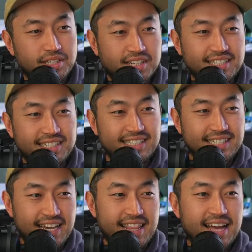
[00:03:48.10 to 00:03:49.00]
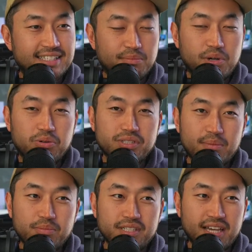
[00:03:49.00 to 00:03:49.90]
but it's good to see that someone was
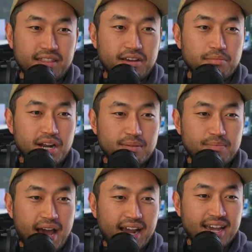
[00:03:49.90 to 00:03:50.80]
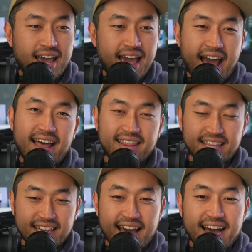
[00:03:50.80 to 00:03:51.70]
able to get their money back at
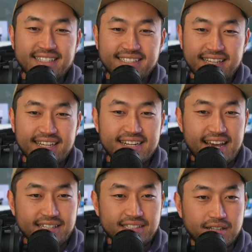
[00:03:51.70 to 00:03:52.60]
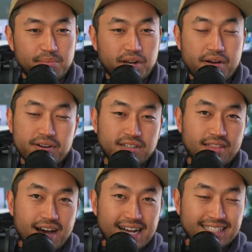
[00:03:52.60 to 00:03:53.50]
the end of the day. So let me know what
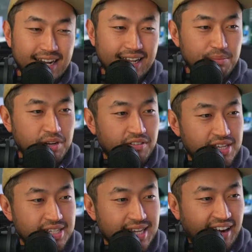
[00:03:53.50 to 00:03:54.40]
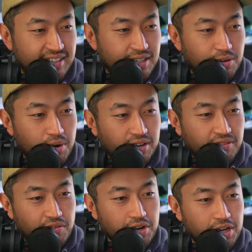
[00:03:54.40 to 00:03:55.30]
your thoughts on it. Let me know if this actually
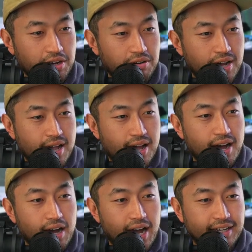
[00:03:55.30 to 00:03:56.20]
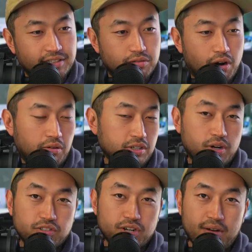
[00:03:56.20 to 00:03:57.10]
worked for you. I do always
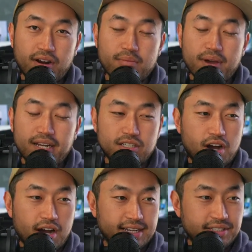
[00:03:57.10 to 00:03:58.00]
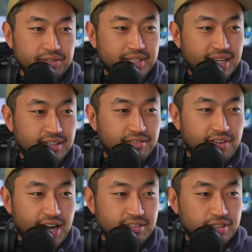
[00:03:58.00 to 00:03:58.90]
try and recommend talking to Tesla
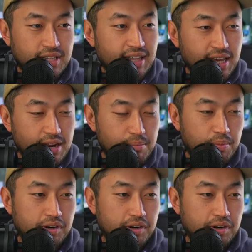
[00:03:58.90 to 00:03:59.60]
advisors in